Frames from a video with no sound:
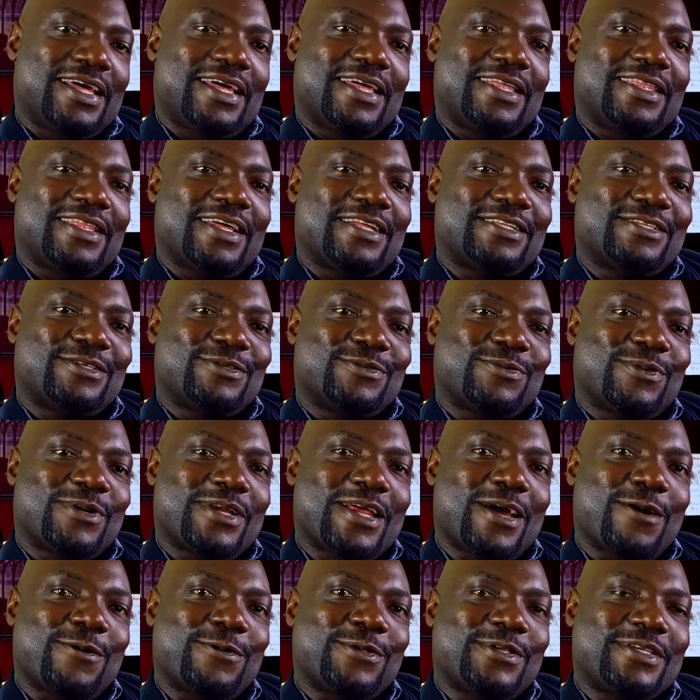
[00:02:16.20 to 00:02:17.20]
That's what I
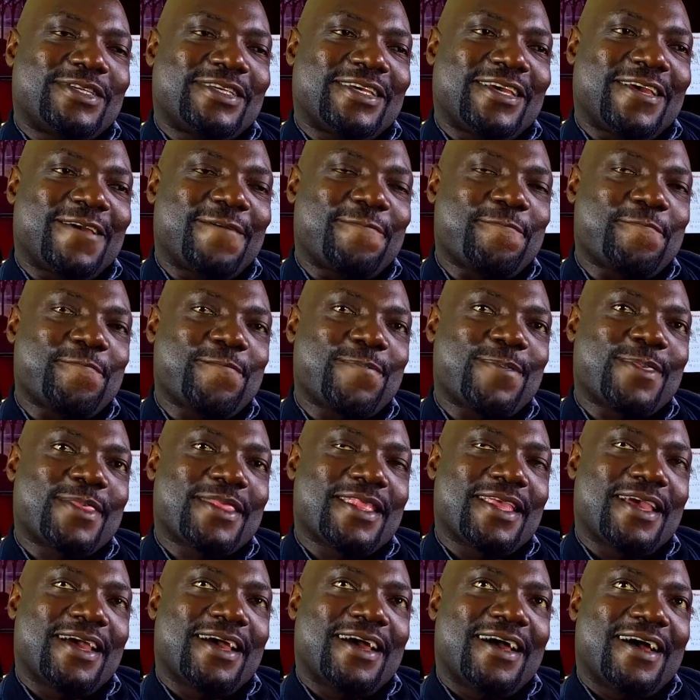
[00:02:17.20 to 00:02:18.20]
would say.
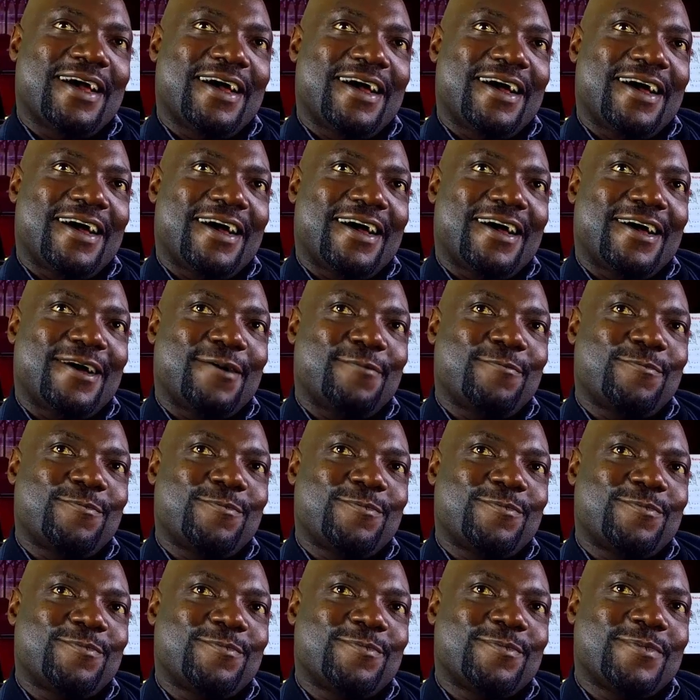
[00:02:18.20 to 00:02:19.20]
I
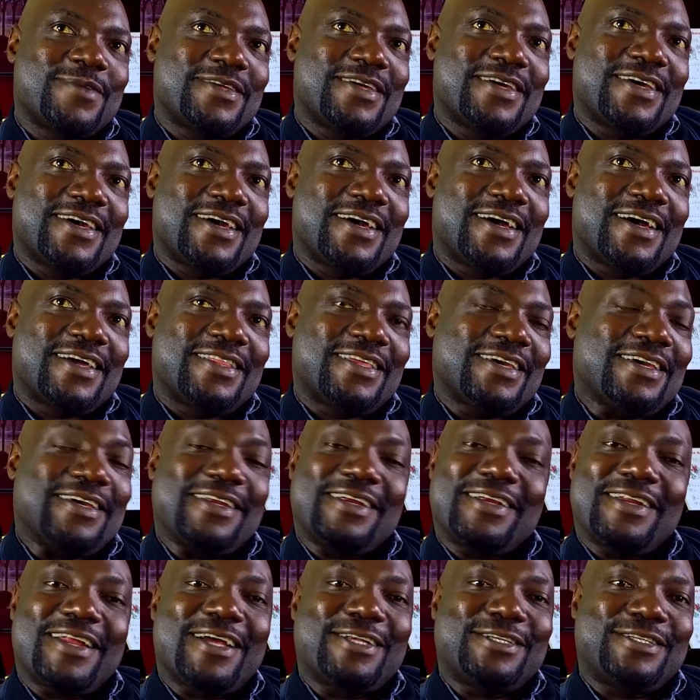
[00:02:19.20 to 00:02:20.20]
think in a
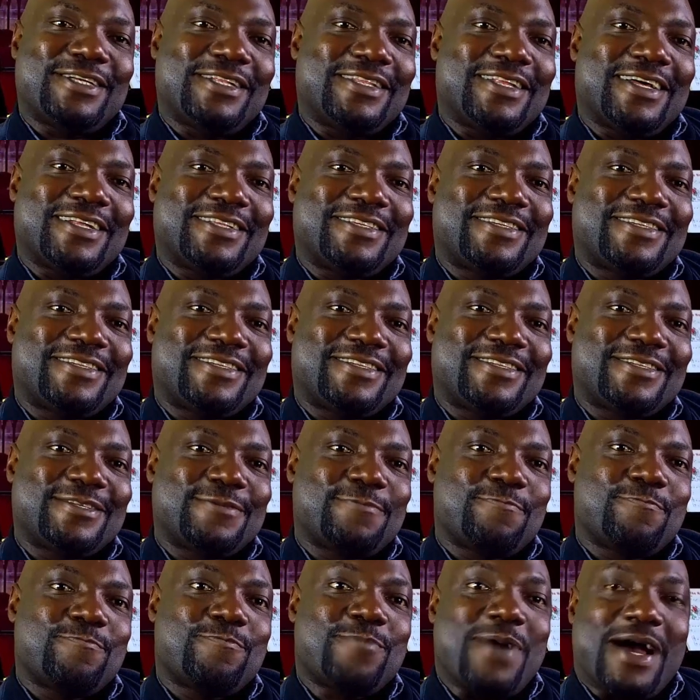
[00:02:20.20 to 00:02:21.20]
nutshell, that's
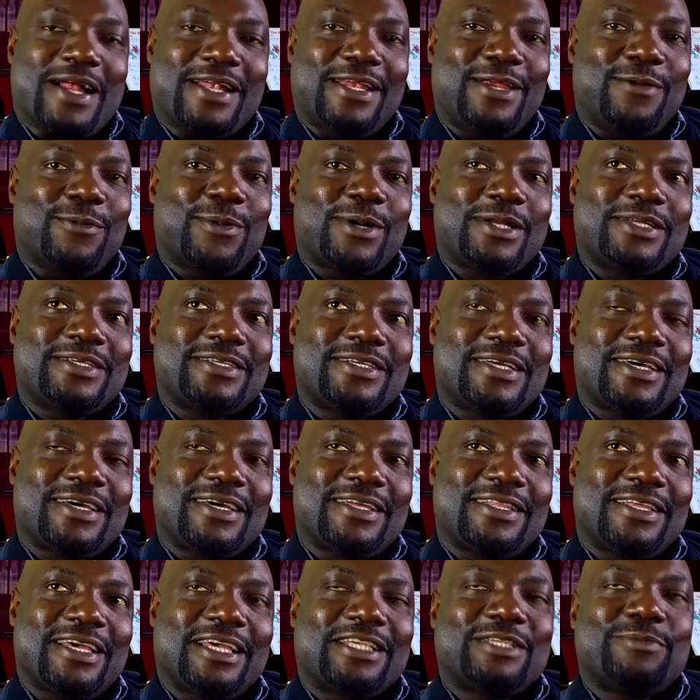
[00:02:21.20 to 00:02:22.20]
partly what the
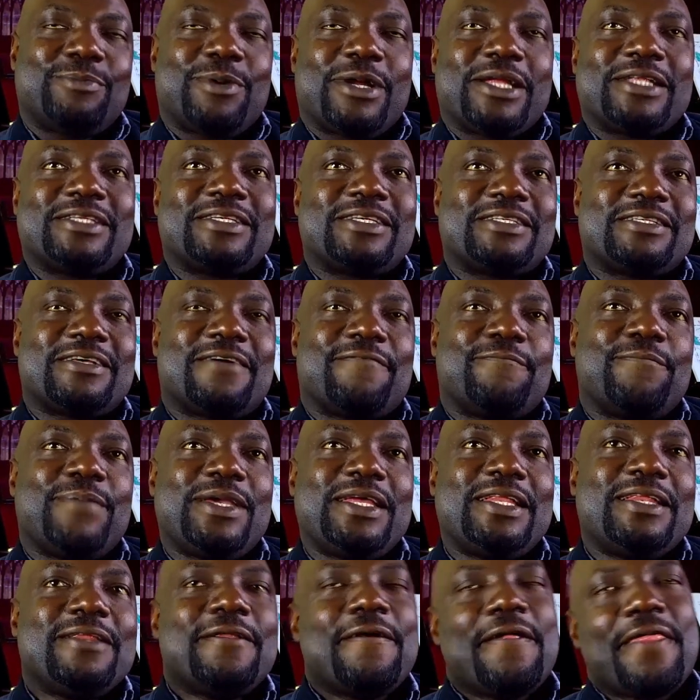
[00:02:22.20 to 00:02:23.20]
experiences have been.
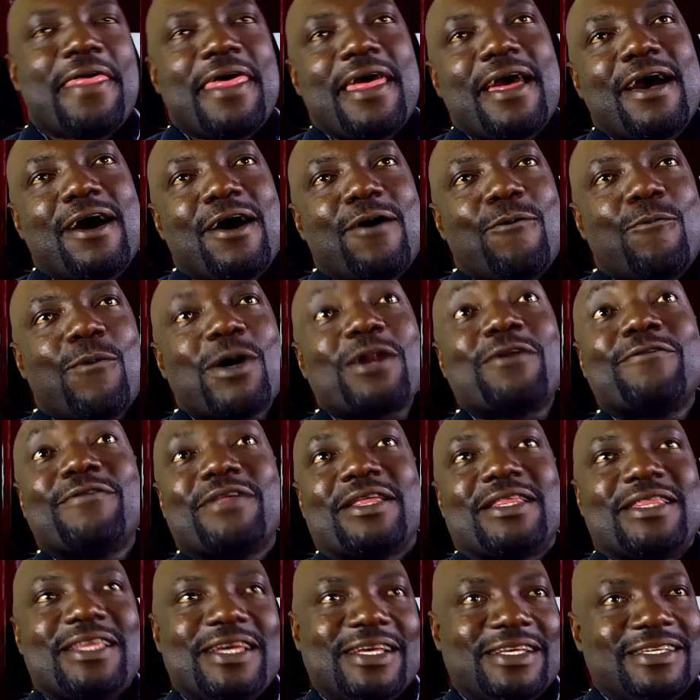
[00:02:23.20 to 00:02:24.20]
One of the
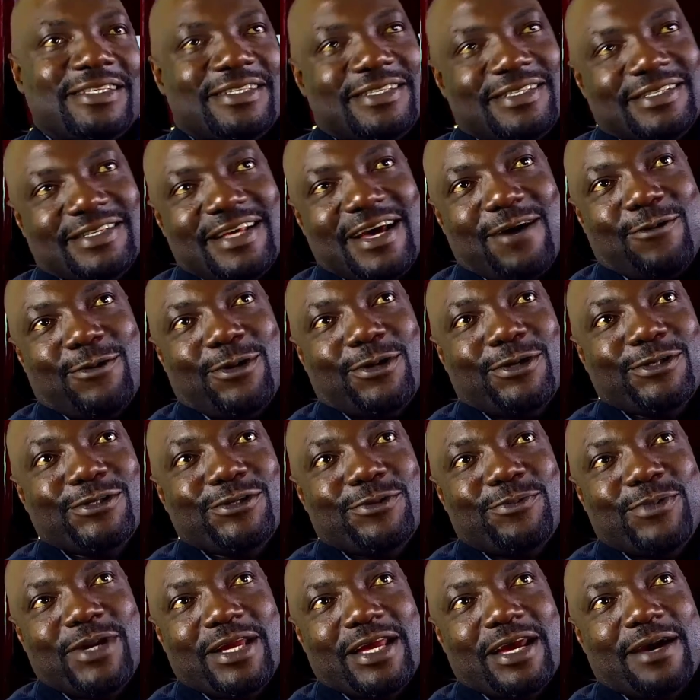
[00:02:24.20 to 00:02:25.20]
things I would also
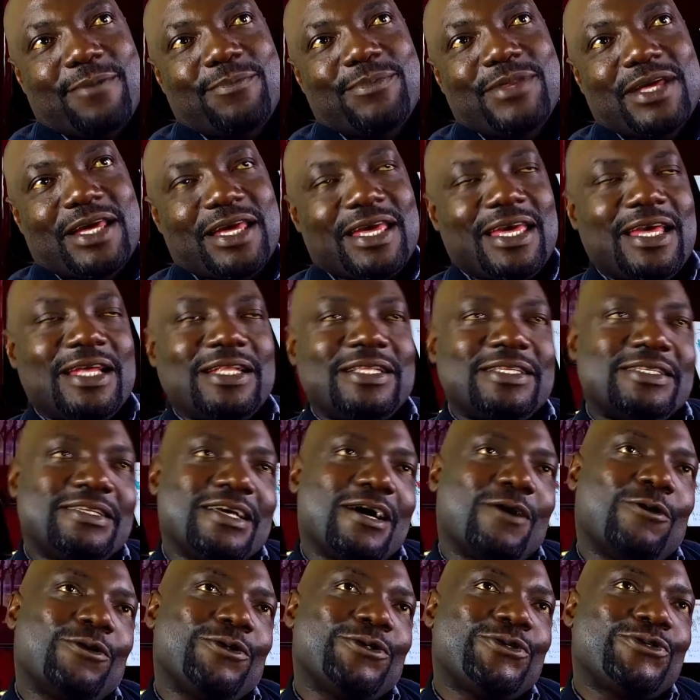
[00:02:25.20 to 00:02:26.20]
bring up, the kids are
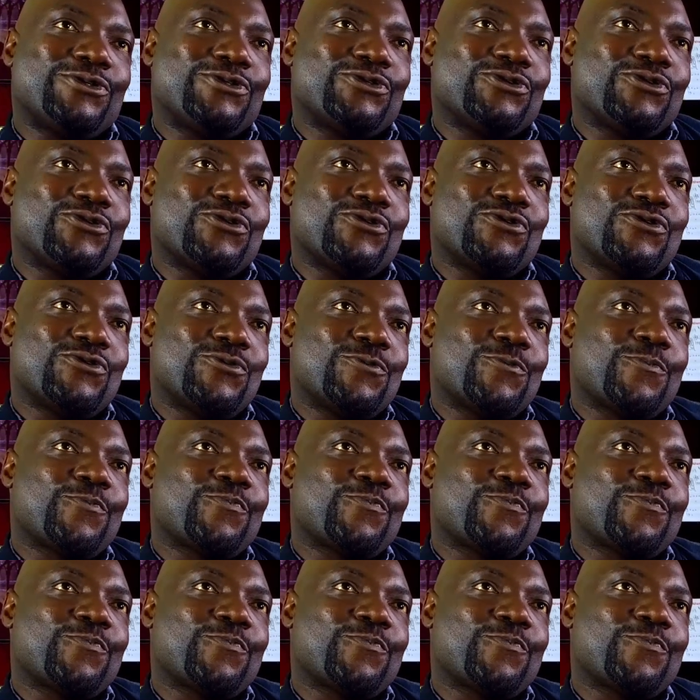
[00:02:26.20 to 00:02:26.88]
also,